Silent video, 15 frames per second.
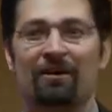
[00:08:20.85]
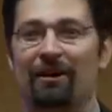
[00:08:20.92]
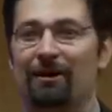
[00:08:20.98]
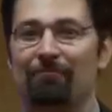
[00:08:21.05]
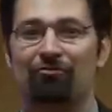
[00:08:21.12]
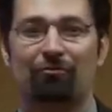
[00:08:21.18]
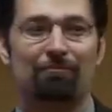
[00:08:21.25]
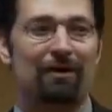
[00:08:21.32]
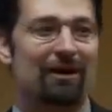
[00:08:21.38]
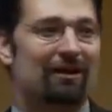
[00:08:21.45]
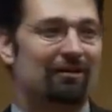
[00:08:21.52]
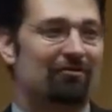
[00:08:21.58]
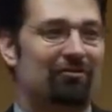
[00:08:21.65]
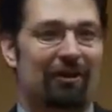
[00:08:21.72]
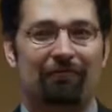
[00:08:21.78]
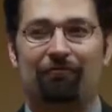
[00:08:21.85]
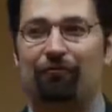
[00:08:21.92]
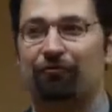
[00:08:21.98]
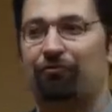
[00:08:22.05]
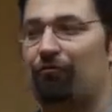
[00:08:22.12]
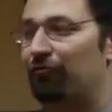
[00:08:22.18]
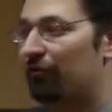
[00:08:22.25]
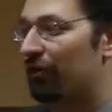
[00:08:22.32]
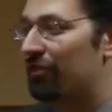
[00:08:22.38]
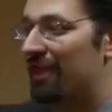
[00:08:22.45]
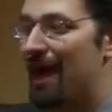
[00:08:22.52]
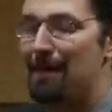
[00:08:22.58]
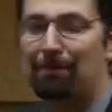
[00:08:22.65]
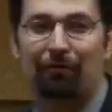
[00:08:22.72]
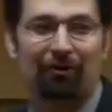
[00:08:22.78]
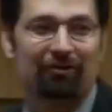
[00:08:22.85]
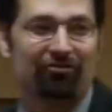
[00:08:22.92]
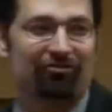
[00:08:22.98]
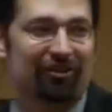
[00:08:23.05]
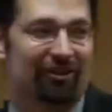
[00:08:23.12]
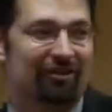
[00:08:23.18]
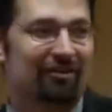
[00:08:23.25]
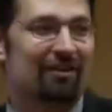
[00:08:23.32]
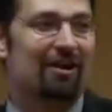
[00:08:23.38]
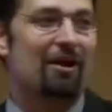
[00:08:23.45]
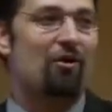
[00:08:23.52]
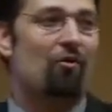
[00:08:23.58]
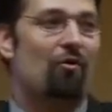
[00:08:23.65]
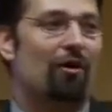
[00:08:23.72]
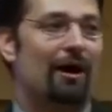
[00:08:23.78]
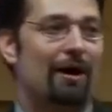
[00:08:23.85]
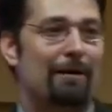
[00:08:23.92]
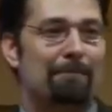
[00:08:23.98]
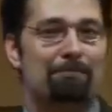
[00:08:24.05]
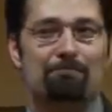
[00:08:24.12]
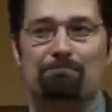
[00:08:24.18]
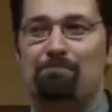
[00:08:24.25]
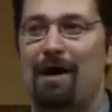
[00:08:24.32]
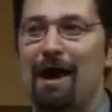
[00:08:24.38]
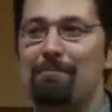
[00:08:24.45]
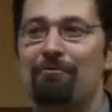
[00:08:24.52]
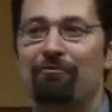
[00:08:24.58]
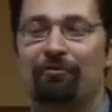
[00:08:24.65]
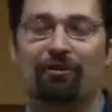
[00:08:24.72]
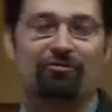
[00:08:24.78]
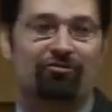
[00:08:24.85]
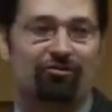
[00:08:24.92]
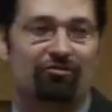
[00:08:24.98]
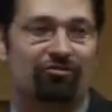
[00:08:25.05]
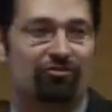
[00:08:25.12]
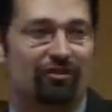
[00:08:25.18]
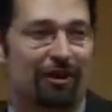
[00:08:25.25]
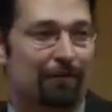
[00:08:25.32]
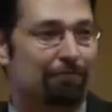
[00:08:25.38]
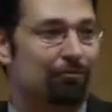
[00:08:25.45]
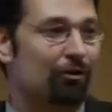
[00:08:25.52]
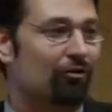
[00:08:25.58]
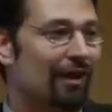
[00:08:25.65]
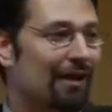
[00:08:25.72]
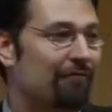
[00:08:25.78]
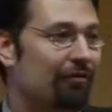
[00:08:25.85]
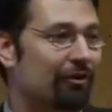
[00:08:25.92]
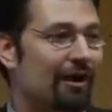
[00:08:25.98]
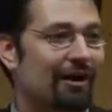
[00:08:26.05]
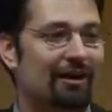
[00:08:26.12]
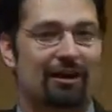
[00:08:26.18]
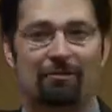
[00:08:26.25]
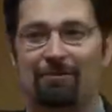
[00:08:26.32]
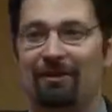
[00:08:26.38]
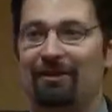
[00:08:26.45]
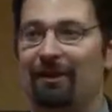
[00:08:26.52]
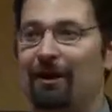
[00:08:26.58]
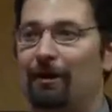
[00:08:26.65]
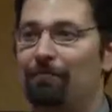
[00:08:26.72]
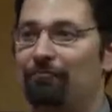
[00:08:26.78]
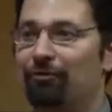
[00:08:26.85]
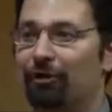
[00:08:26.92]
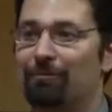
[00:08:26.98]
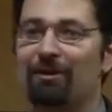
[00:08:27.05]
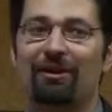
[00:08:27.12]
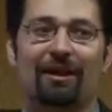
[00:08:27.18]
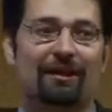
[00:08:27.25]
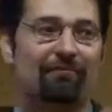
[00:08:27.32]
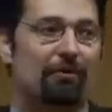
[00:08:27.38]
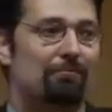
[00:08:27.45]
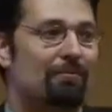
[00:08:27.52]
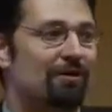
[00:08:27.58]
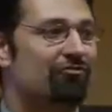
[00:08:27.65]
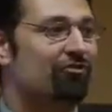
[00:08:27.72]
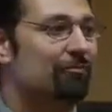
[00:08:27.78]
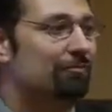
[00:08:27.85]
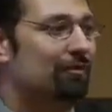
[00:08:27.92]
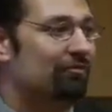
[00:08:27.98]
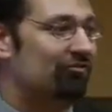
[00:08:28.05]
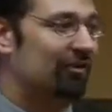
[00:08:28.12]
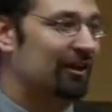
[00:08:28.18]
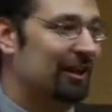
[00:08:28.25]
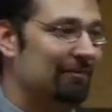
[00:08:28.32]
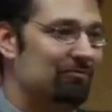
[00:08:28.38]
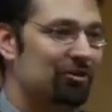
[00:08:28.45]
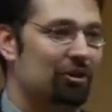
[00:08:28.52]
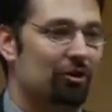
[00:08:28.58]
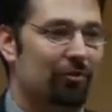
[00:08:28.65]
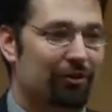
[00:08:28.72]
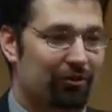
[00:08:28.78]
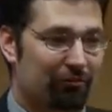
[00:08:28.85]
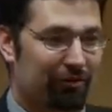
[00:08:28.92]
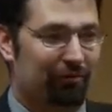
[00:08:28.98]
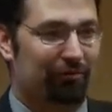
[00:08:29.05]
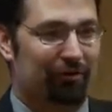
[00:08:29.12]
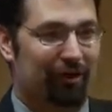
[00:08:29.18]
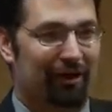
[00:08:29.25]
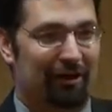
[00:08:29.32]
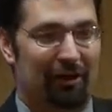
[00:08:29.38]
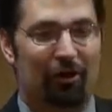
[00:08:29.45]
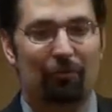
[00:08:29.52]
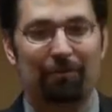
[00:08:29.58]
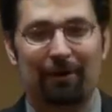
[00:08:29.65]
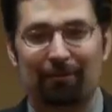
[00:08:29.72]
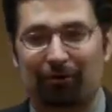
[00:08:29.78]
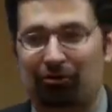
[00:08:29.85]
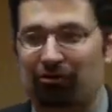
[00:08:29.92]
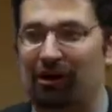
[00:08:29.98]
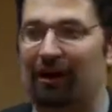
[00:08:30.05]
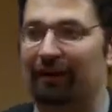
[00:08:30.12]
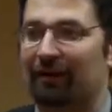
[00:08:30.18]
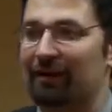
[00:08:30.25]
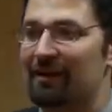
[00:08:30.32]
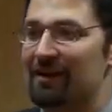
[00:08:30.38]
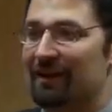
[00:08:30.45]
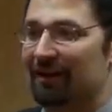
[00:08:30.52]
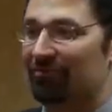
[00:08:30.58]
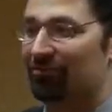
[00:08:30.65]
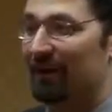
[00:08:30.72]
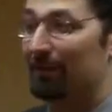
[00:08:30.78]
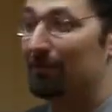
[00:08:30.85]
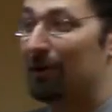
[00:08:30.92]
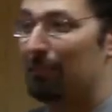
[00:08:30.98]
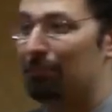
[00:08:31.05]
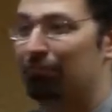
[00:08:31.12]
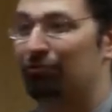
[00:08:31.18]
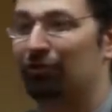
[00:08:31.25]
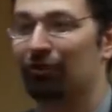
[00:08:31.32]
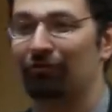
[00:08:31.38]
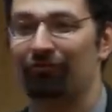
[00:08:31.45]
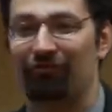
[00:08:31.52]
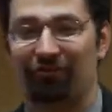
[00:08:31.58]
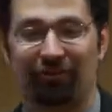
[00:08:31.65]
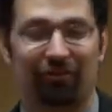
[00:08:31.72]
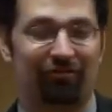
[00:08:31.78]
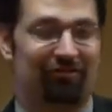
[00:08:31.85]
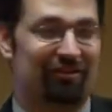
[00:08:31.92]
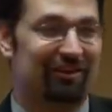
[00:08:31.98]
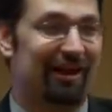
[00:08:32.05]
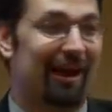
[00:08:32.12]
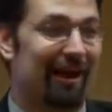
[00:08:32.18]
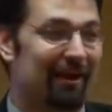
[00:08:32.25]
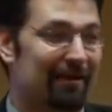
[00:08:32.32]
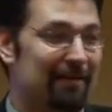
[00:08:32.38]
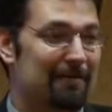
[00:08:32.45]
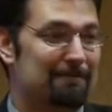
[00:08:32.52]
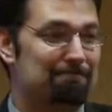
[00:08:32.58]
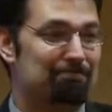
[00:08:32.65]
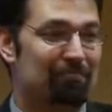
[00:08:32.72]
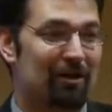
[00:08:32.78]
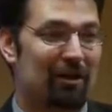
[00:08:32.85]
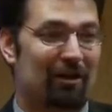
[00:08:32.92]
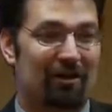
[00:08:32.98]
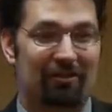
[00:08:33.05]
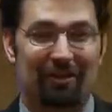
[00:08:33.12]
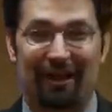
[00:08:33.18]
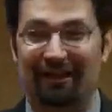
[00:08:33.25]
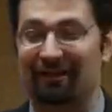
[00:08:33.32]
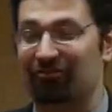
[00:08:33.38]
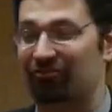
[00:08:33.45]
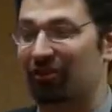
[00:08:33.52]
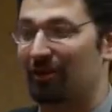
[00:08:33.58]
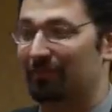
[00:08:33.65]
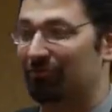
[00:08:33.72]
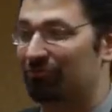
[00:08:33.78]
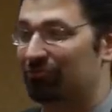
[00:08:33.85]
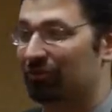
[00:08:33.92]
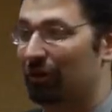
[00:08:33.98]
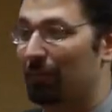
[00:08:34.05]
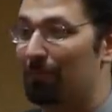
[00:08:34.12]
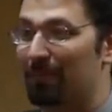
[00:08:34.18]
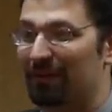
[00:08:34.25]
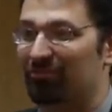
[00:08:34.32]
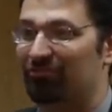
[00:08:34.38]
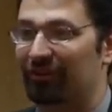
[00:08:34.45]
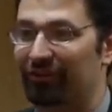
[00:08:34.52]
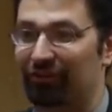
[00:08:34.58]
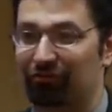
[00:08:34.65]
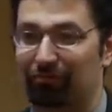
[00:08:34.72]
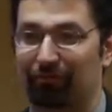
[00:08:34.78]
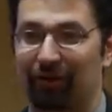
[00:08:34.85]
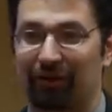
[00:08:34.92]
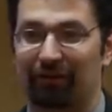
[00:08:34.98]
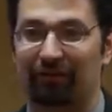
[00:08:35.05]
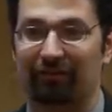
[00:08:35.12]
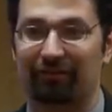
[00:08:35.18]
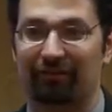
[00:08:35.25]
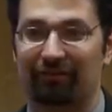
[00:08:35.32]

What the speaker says: But it's so for that person, Bible verses that are pro-life are not going to be that helpful. It'd be like if a Muslim person came to you and opened up a Quran and said, I'm going to prove to you today that Islam is true based on this book.